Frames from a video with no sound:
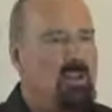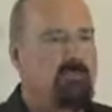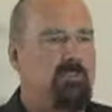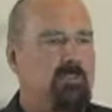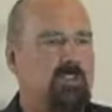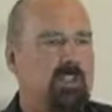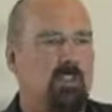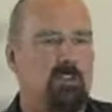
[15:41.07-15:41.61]

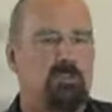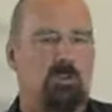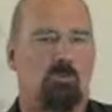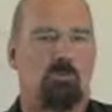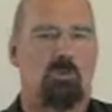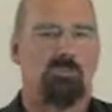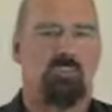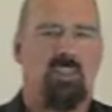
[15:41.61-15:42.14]
Fuzzy logic
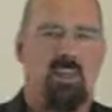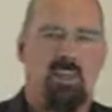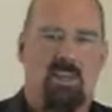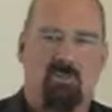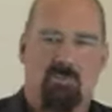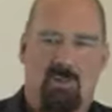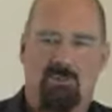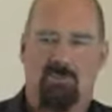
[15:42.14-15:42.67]
wasn't
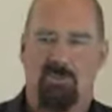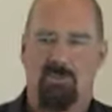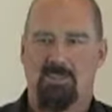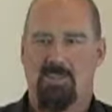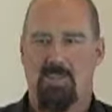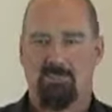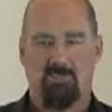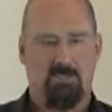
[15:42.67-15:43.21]
there when I
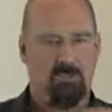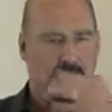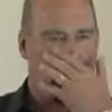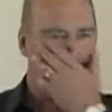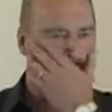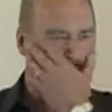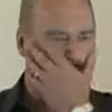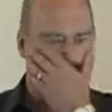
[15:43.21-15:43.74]
first gave this
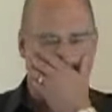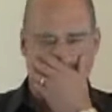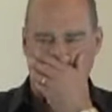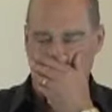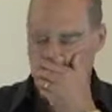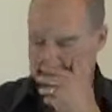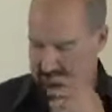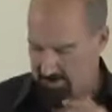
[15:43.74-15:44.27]
talk.
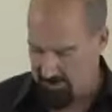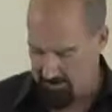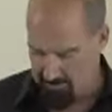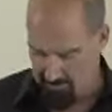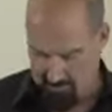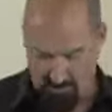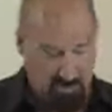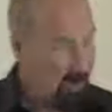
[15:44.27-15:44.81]
It, it's,
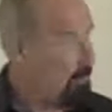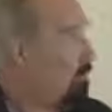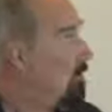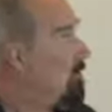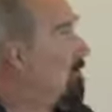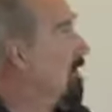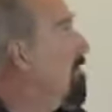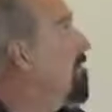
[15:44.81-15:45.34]
uh, it
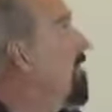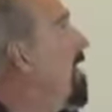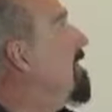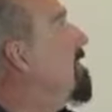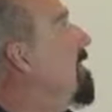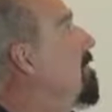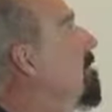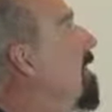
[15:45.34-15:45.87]
wasn't
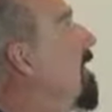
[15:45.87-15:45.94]
invented